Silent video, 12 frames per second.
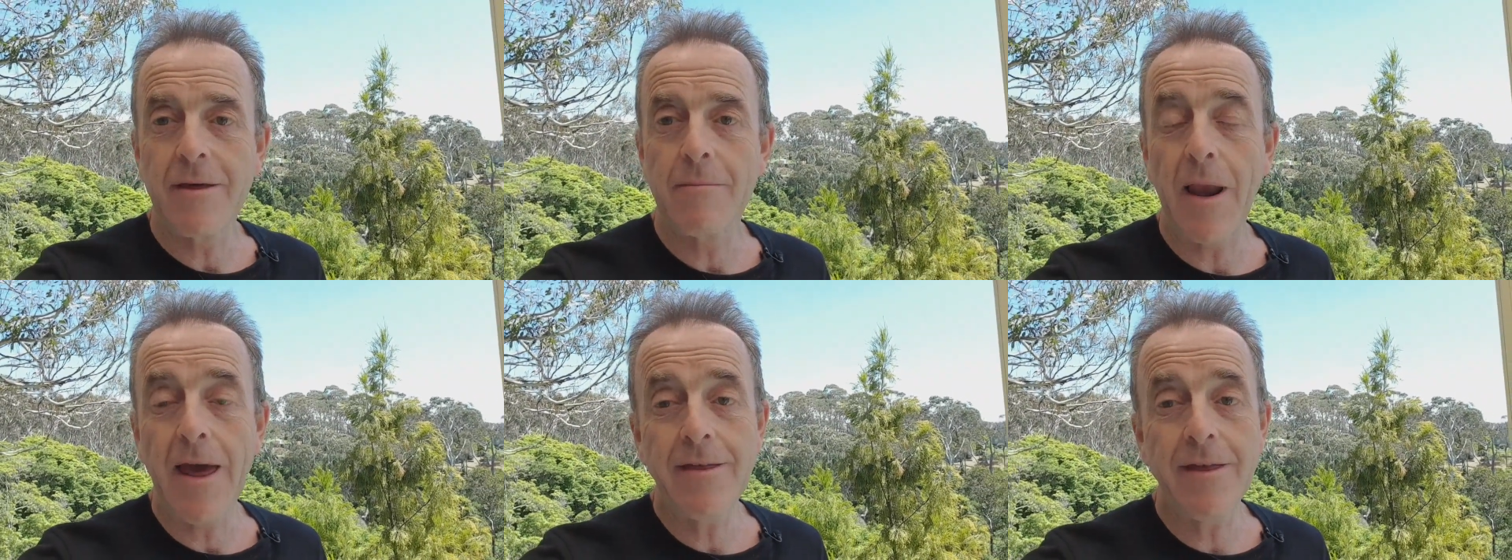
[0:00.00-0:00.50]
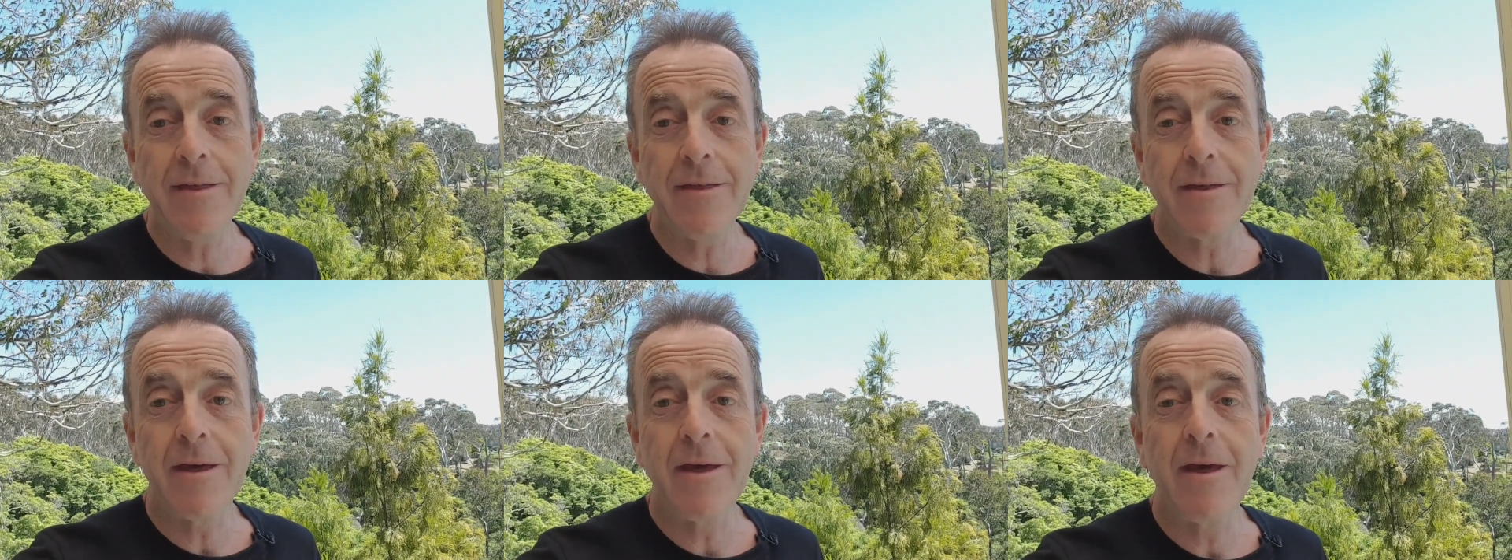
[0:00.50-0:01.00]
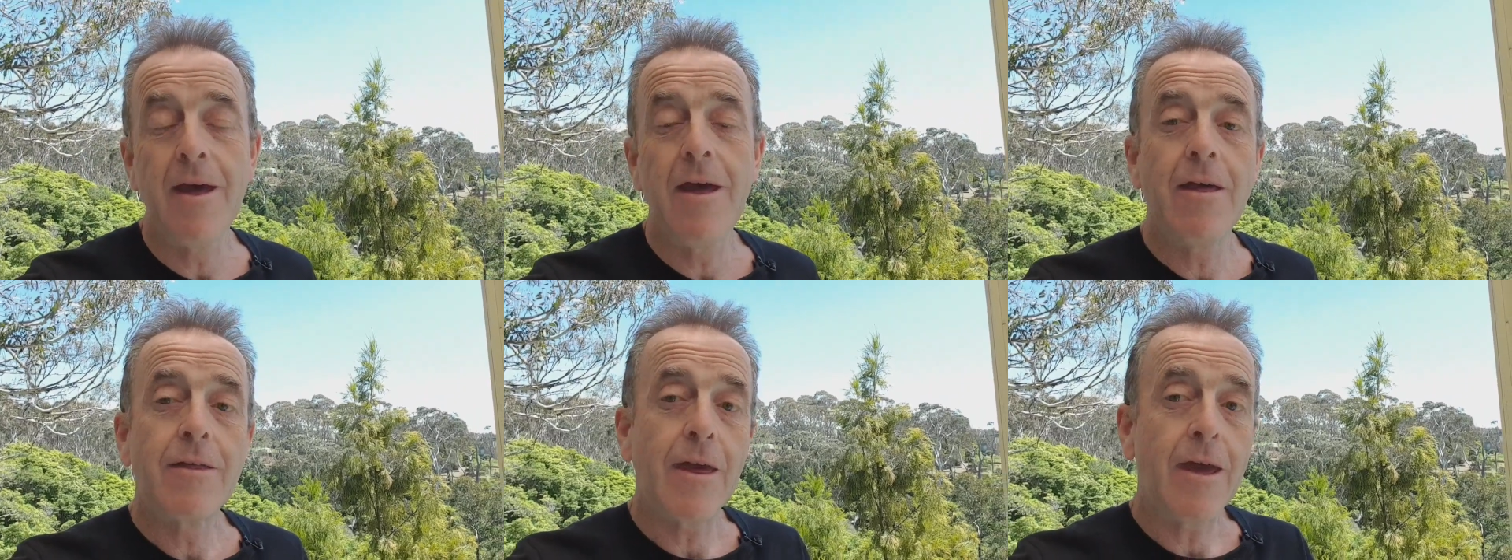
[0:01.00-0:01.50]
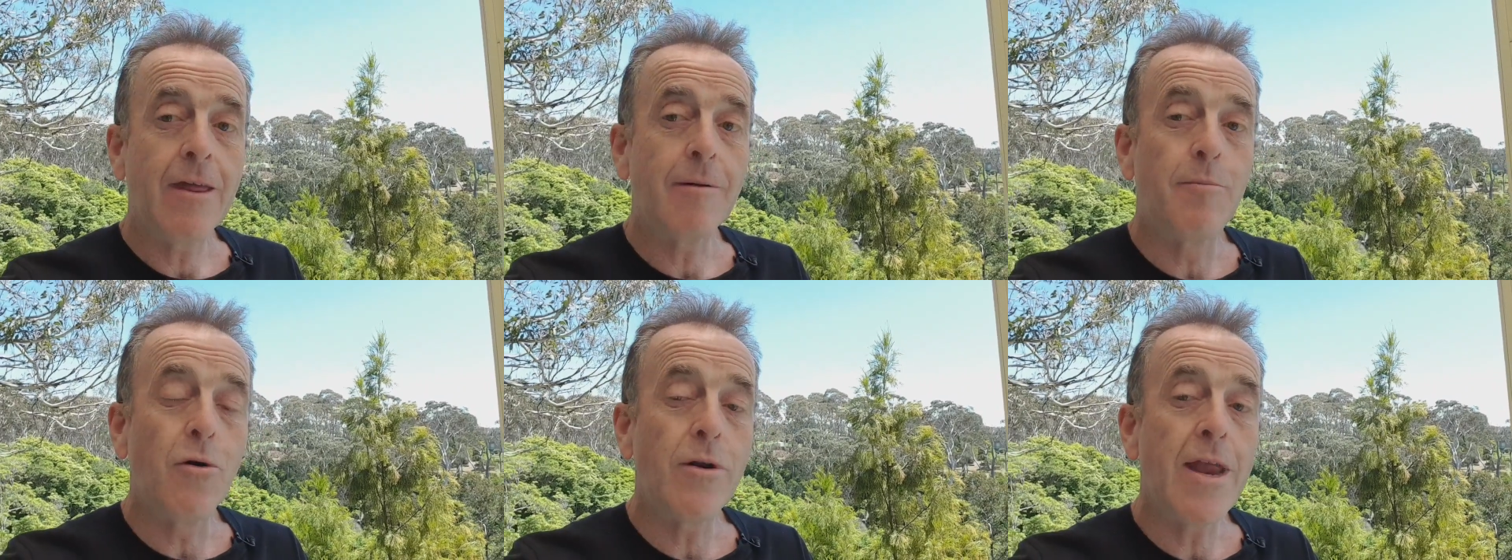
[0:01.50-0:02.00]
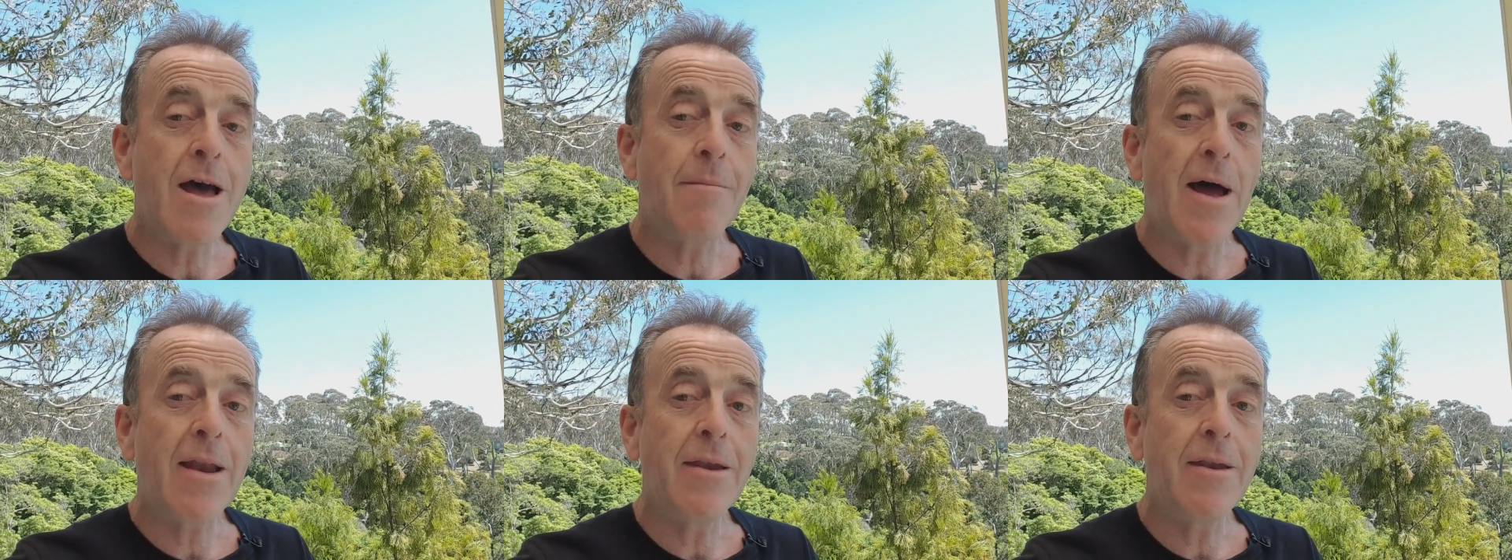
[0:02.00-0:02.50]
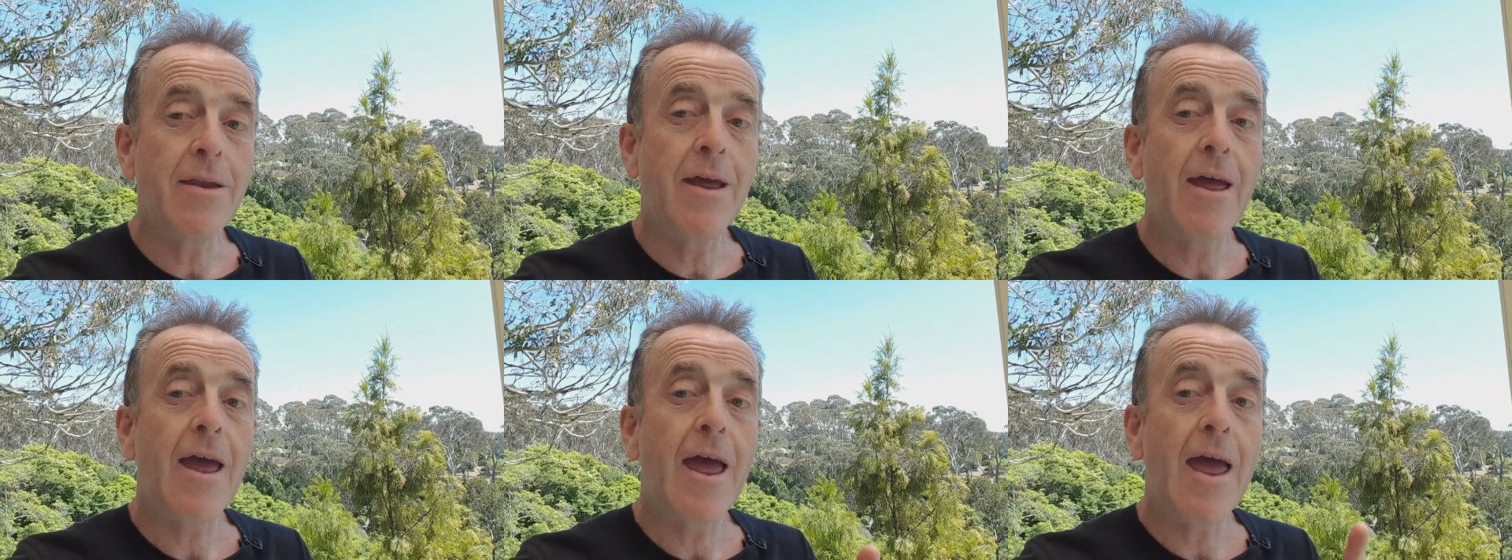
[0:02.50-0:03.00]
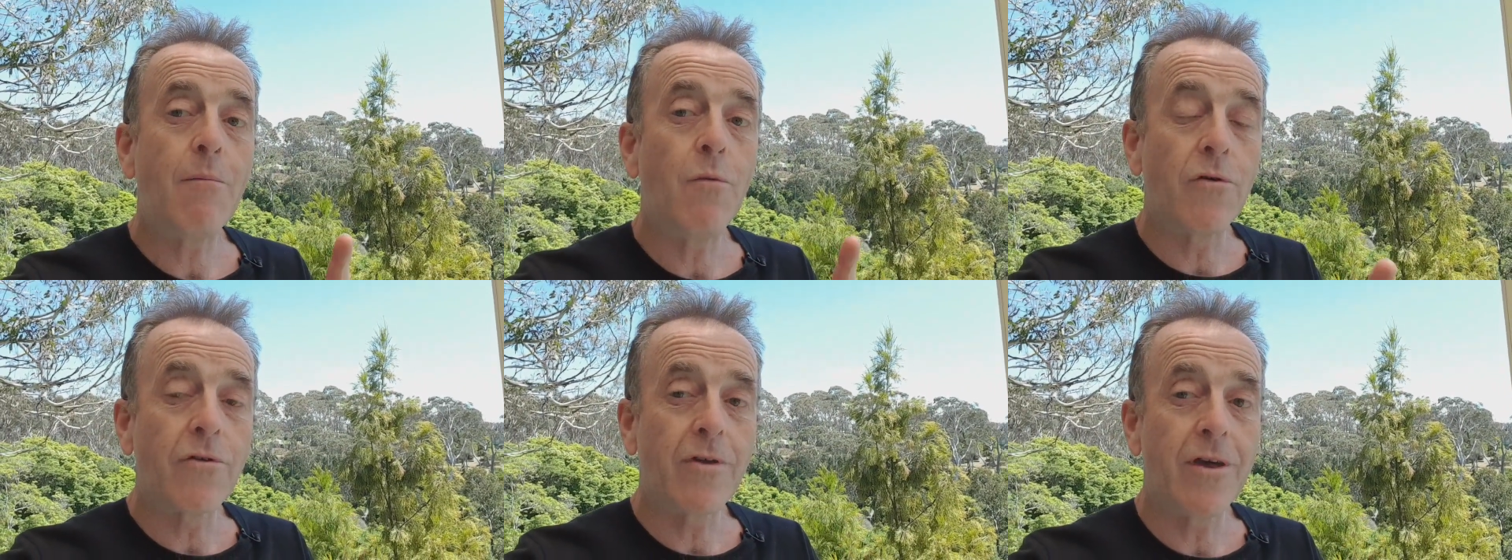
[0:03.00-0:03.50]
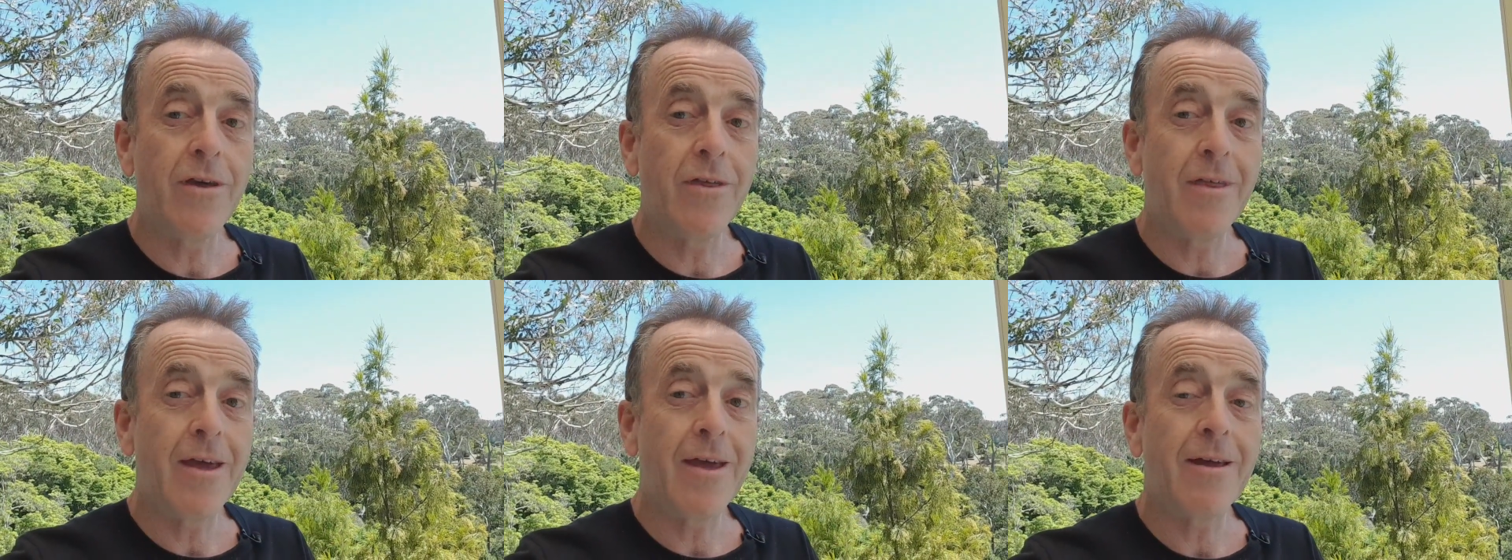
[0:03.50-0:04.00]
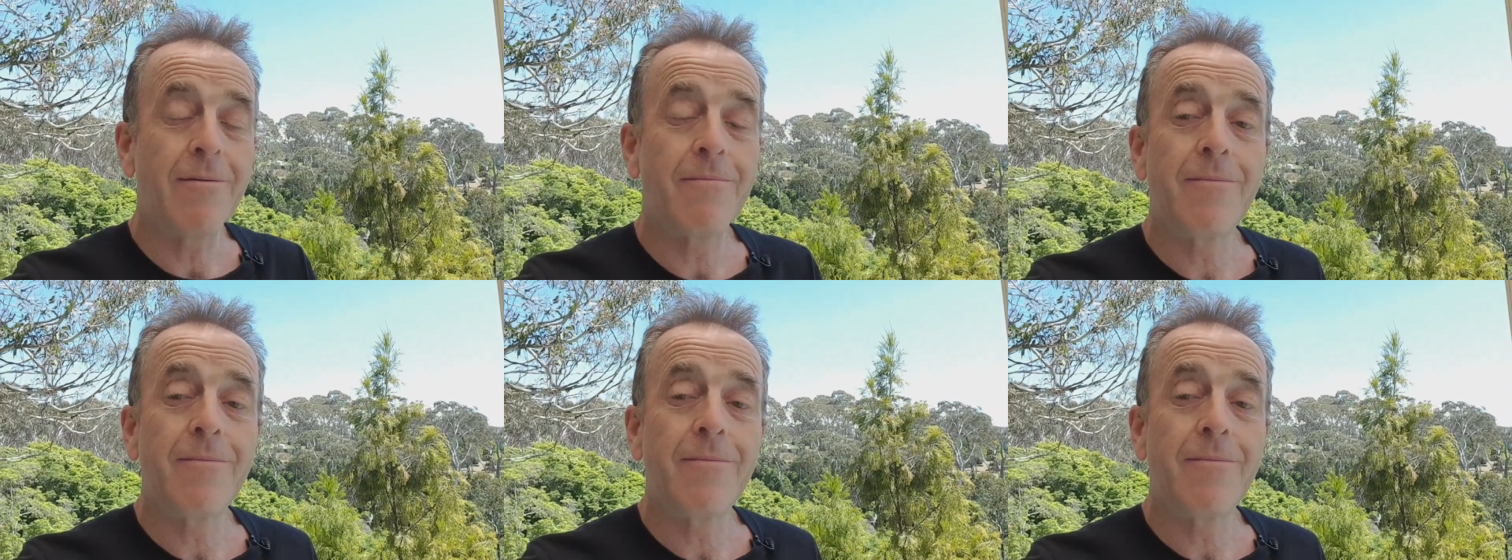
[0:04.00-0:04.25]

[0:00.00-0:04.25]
So hit the book now button and we'll see you there.